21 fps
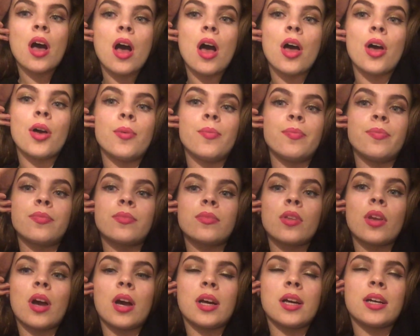I
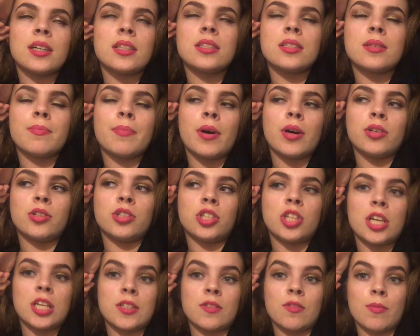had
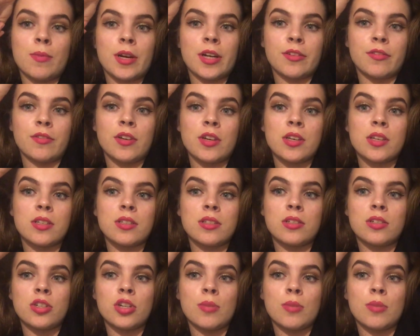poached eggs for breakfast,